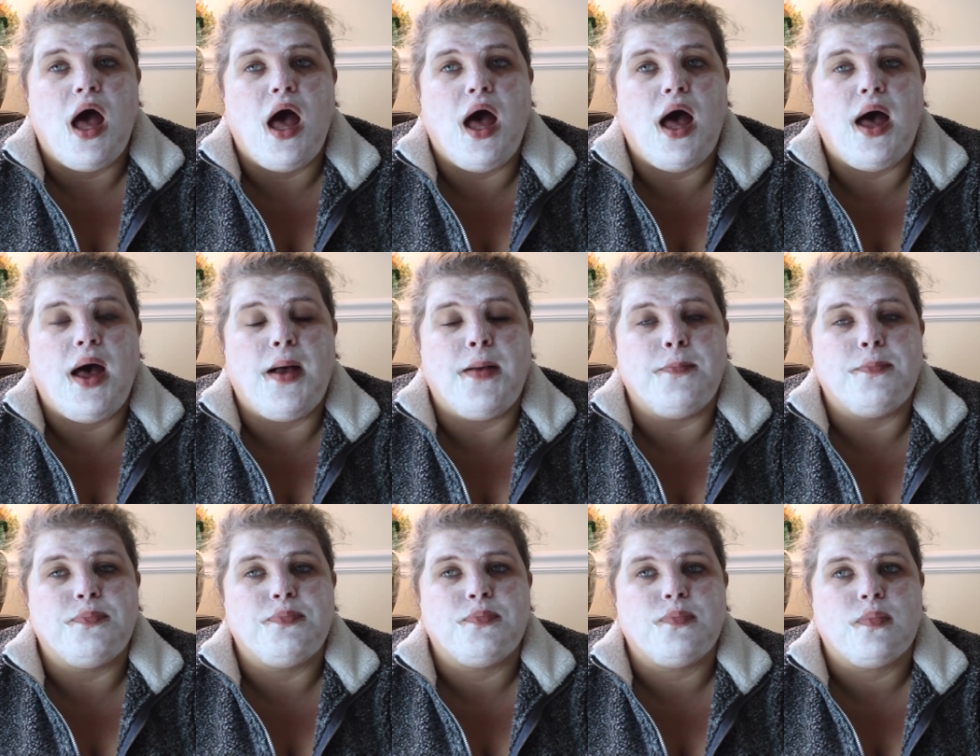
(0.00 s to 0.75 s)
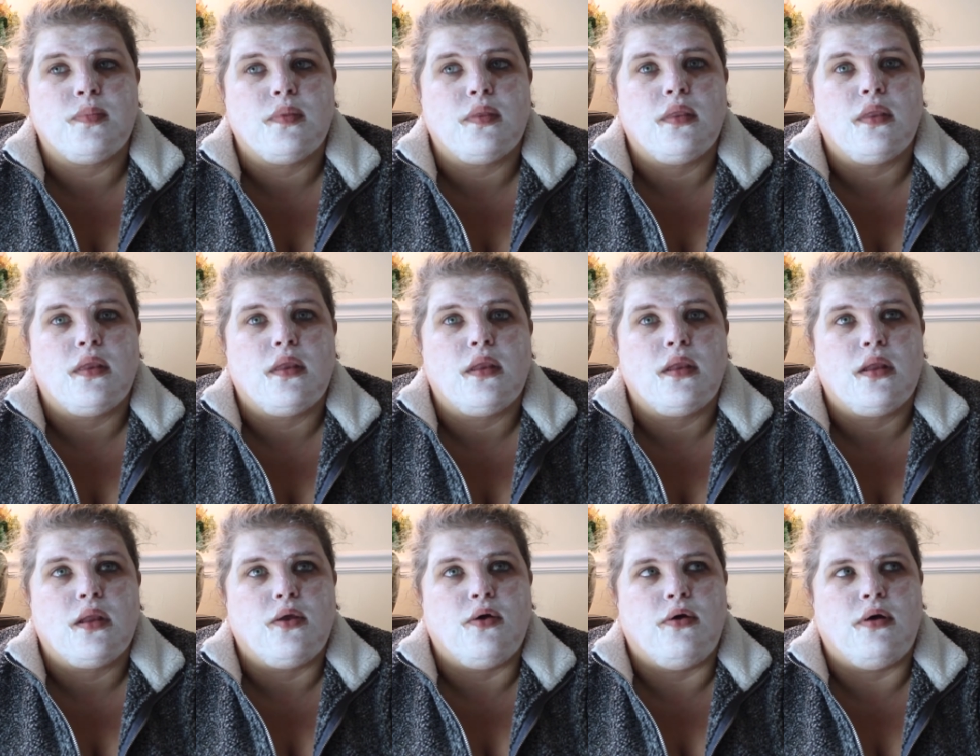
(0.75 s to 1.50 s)
Um,
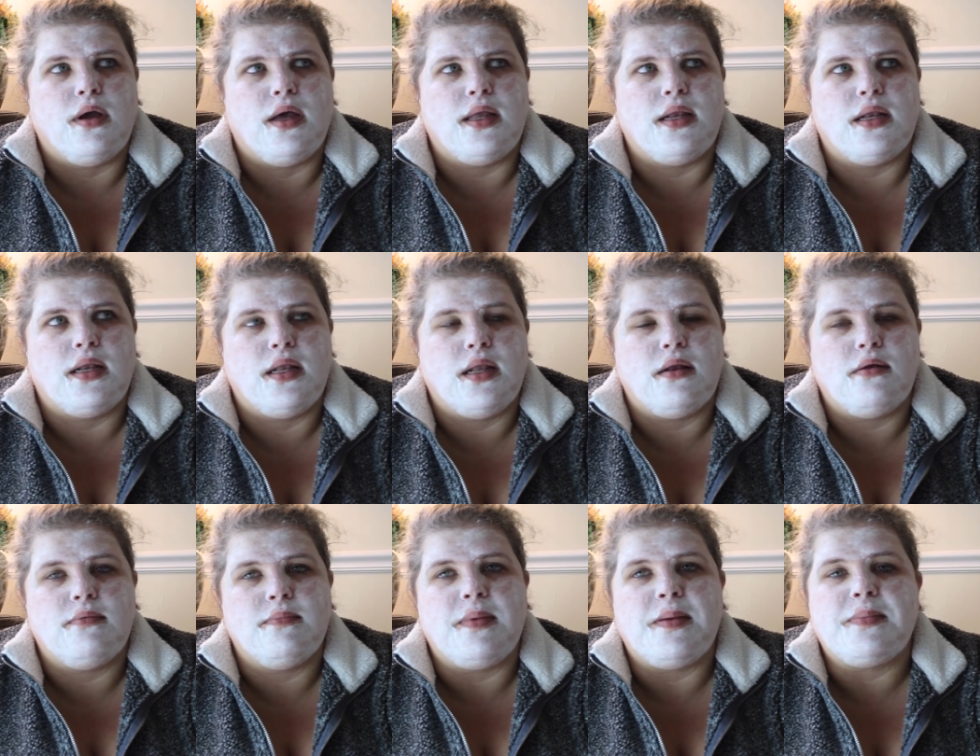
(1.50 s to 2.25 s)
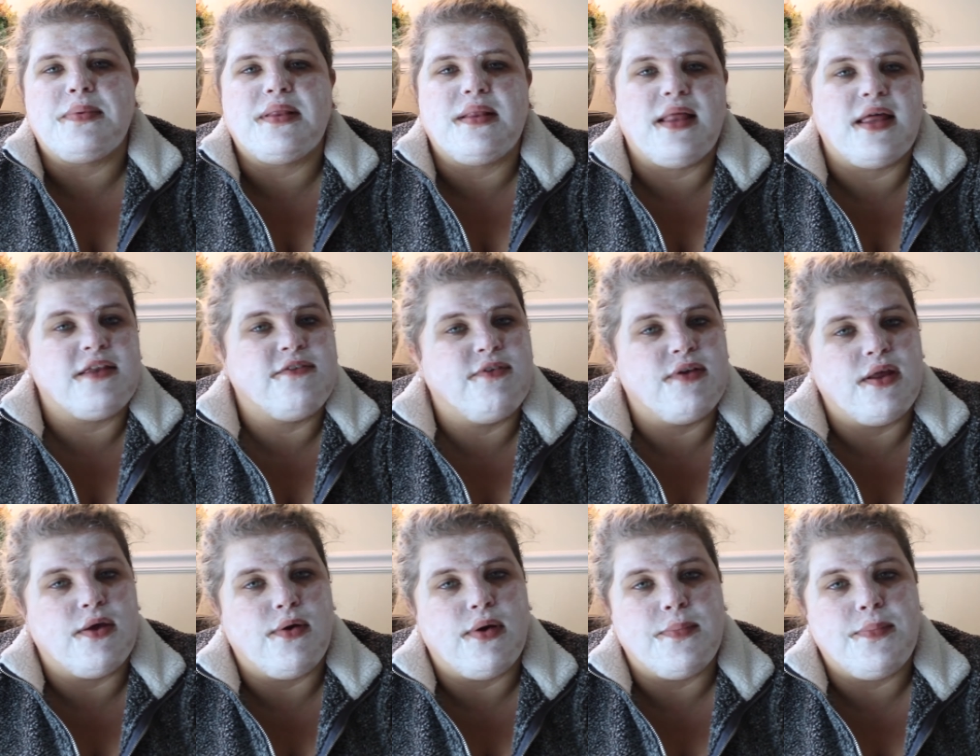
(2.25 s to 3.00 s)
or edit I don't remember the last
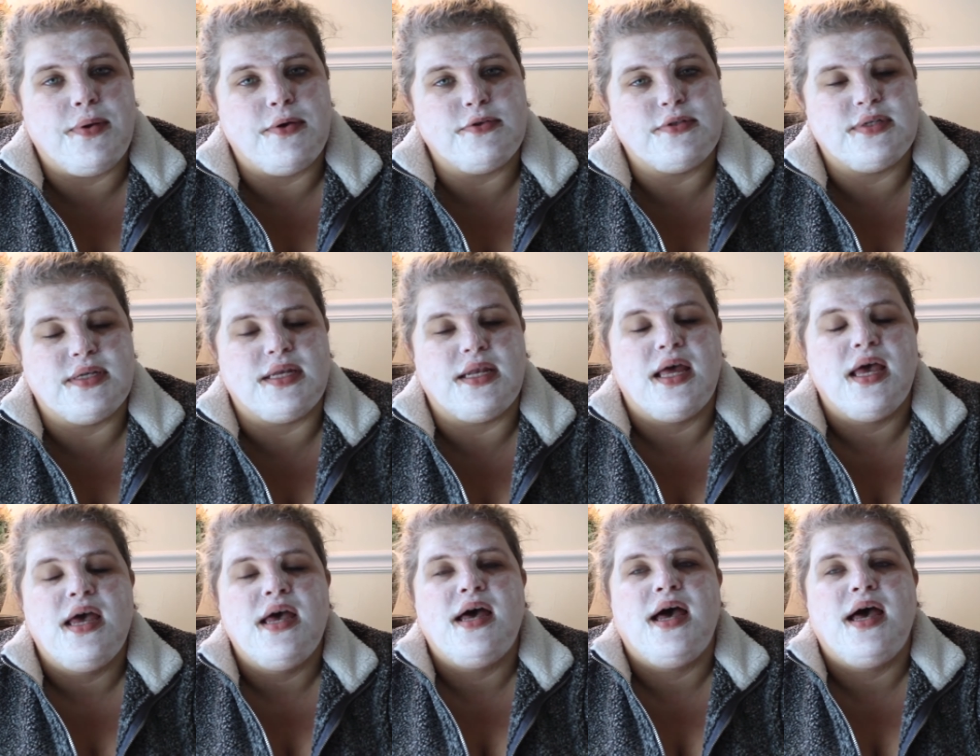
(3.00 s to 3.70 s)
video I posted.